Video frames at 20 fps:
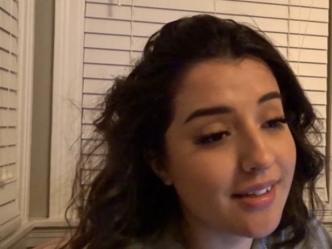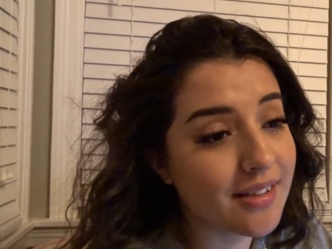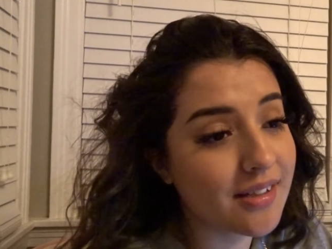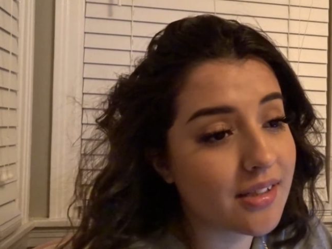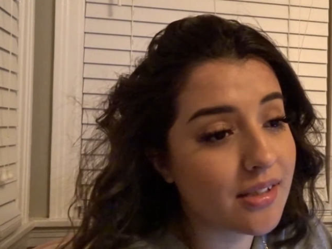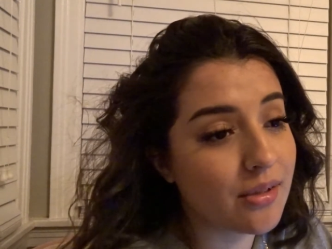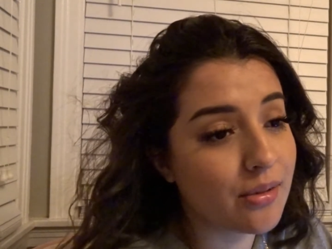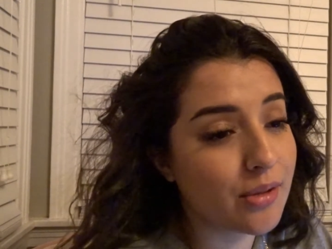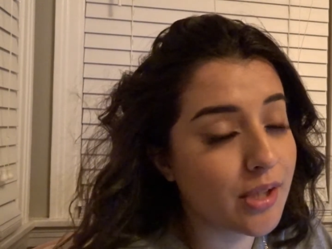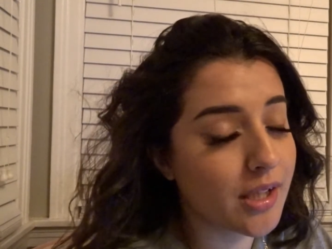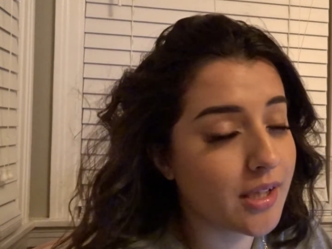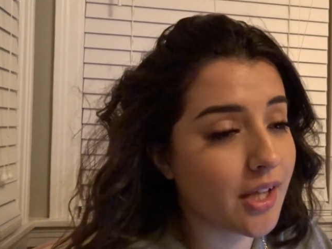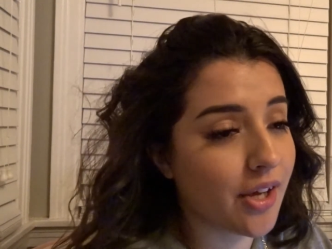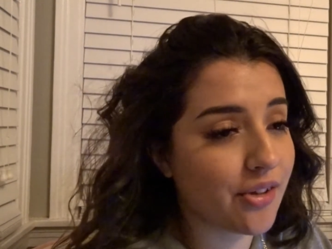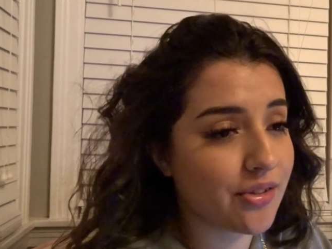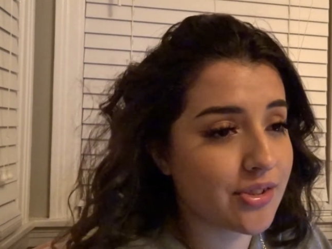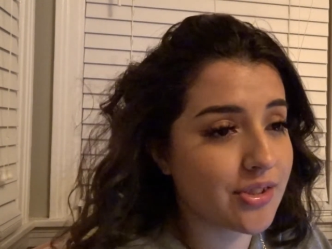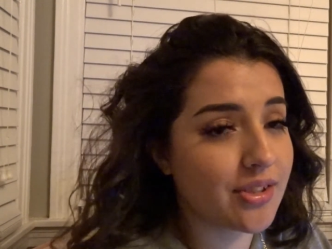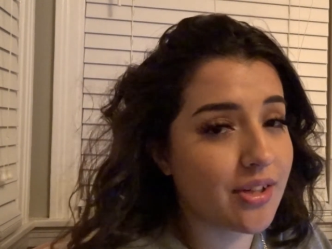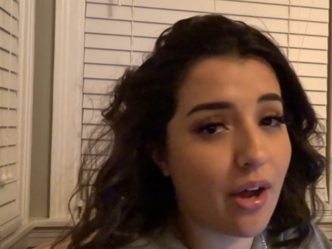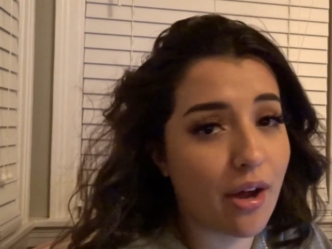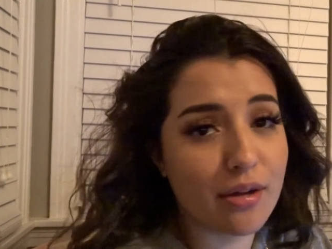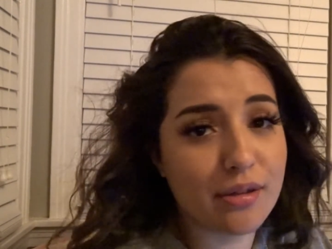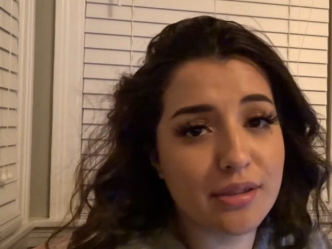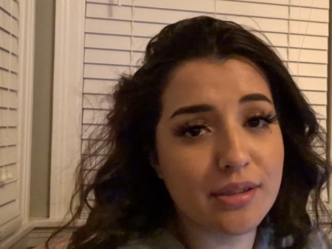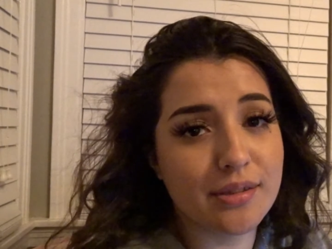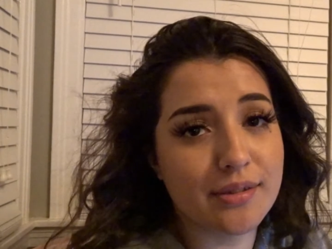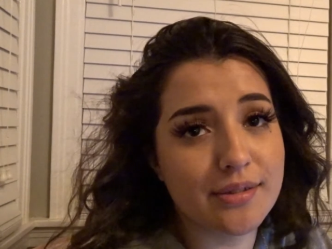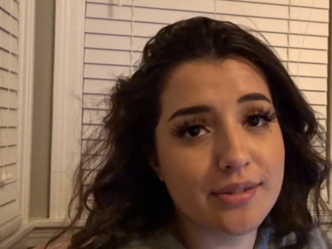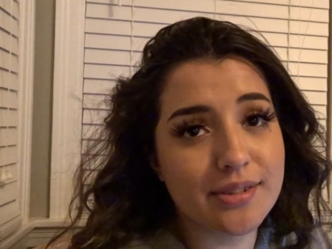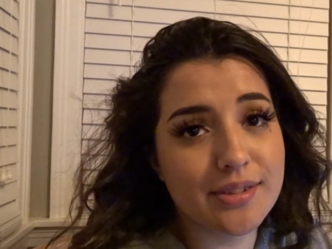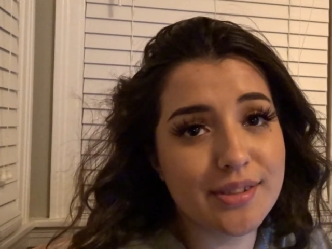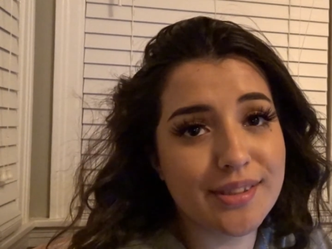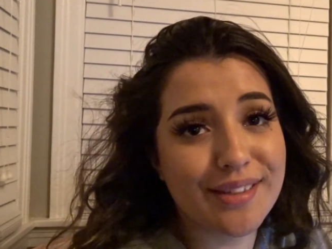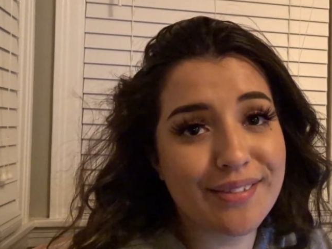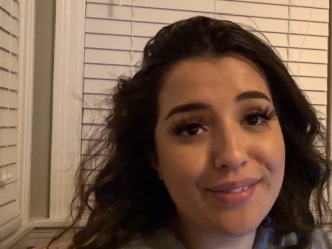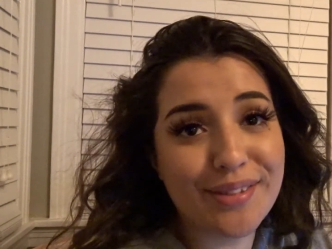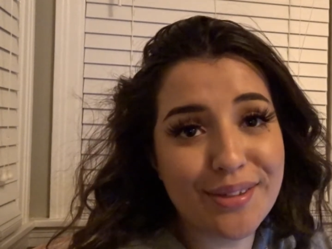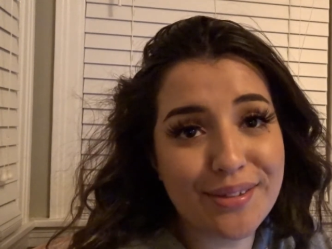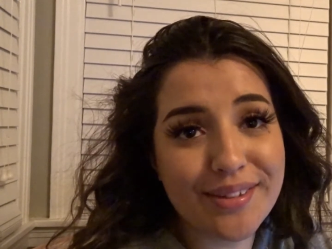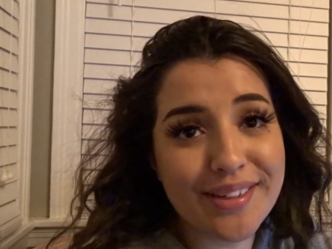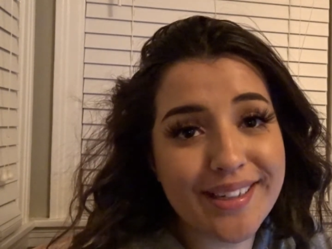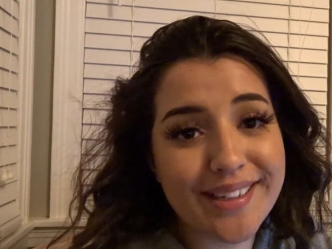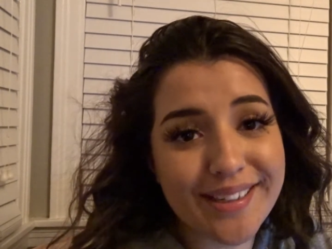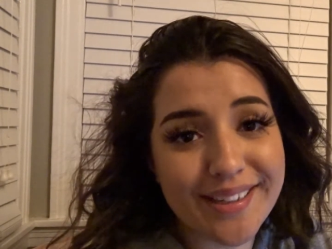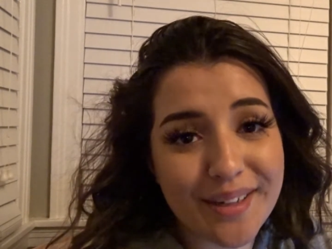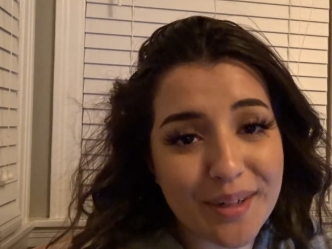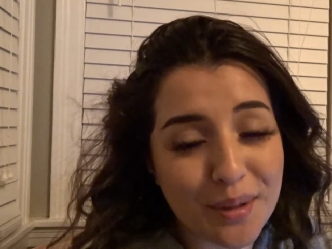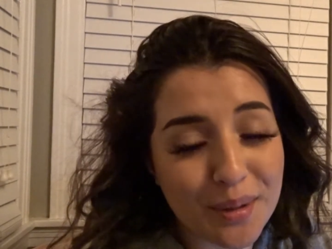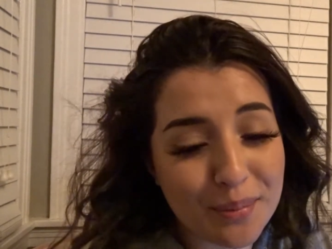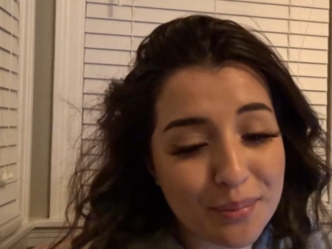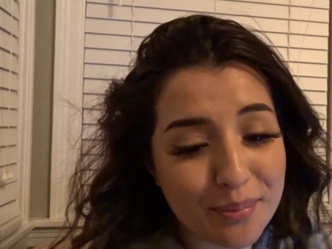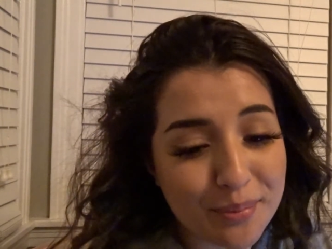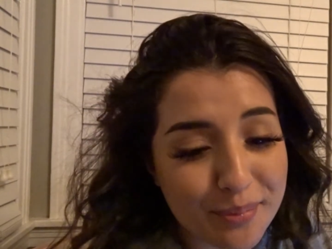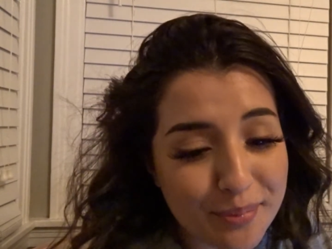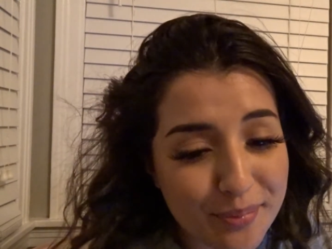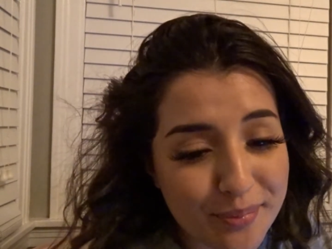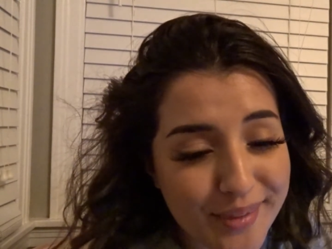you $1,000 if you can come